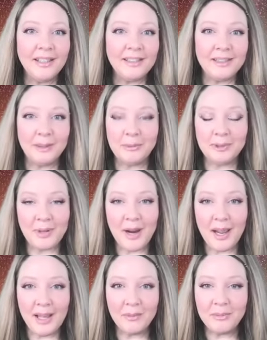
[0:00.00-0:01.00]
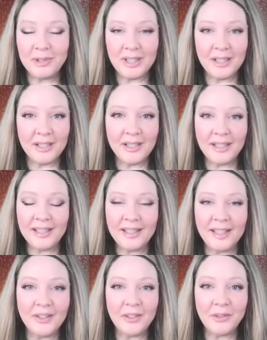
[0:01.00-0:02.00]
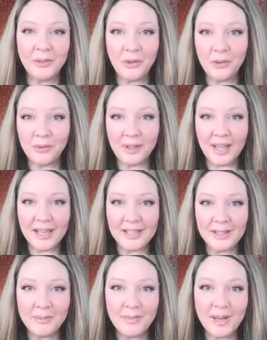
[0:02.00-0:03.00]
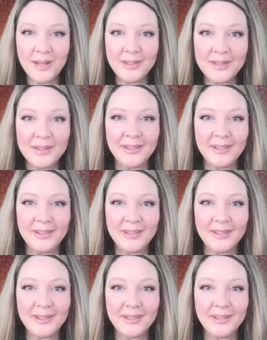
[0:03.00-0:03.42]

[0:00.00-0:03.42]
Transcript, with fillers: subscribe, share, hit that little notification bell so